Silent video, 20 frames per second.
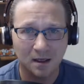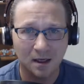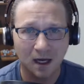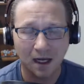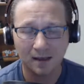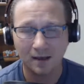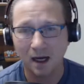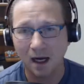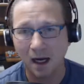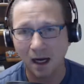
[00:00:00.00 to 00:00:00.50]

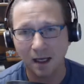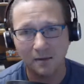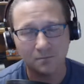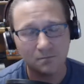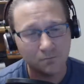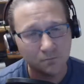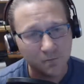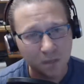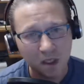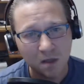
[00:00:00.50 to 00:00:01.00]

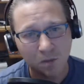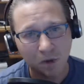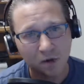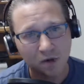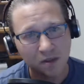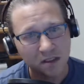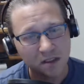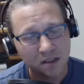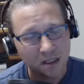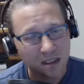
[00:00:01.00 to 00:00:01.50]
Me
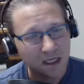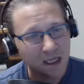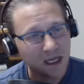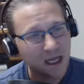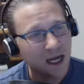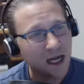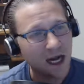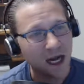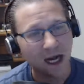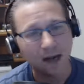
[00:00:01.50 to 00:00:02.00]
personally,
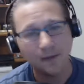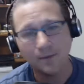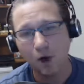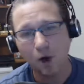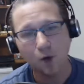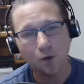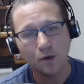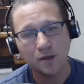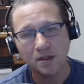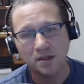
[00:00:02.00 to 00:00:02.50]
I'm
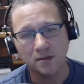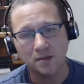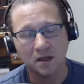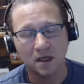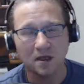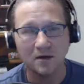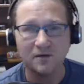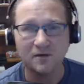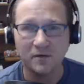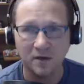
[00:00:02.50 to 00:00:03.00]
always
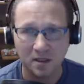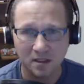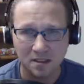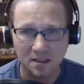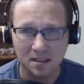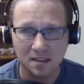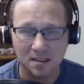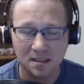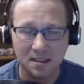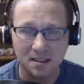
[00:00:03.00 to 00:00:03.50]
looking for
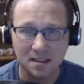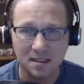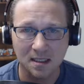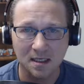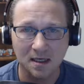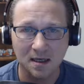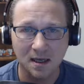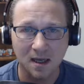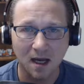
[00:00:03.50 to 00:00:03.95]
consistency.